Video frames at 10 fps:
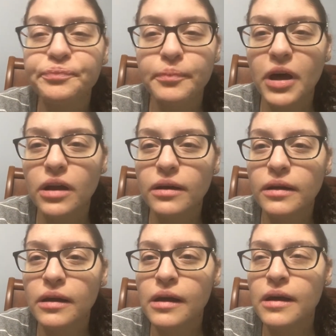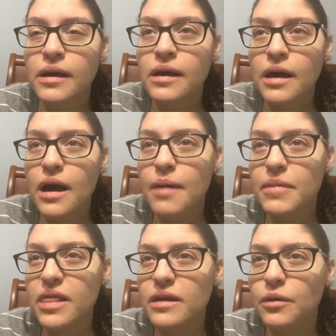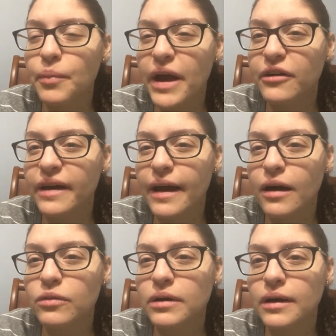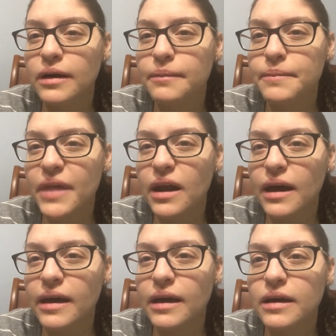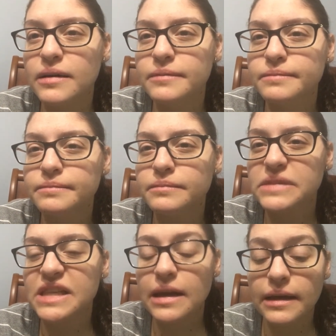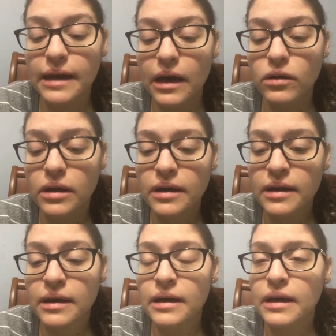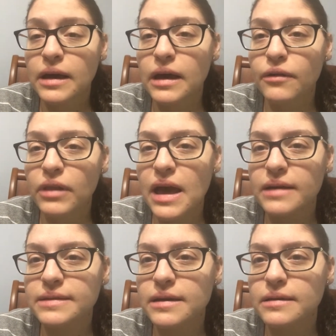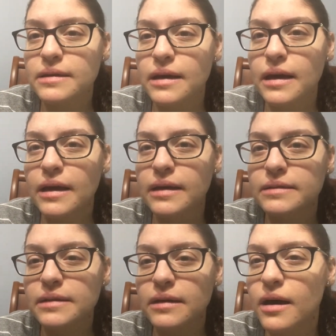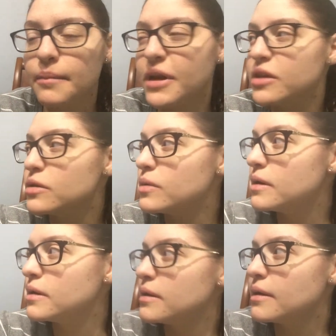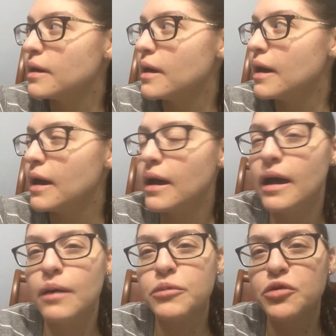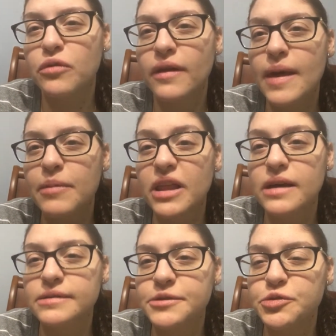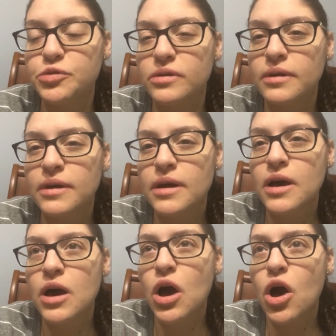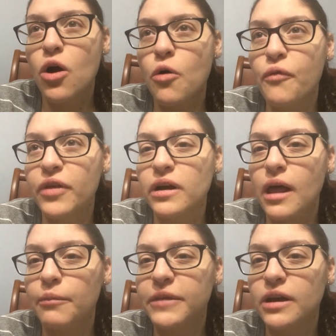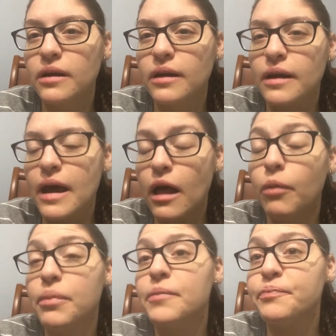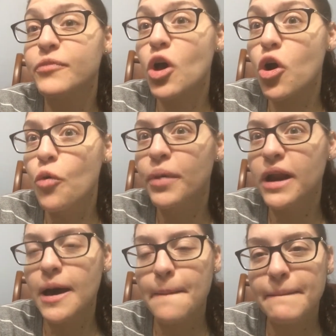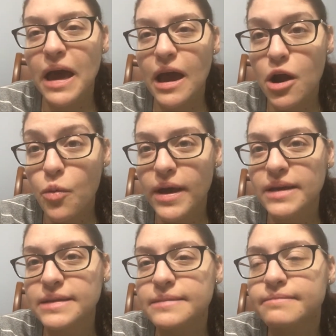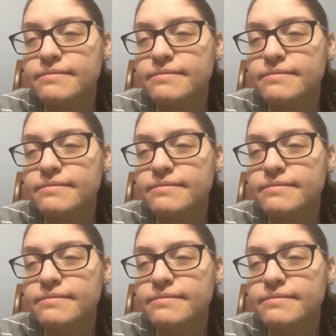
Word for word: But I'm a little better now that I am sitting down and relaxing, and I'm gonna do an albuterol nebulizer soon. Hopefully it'll help open up my airways.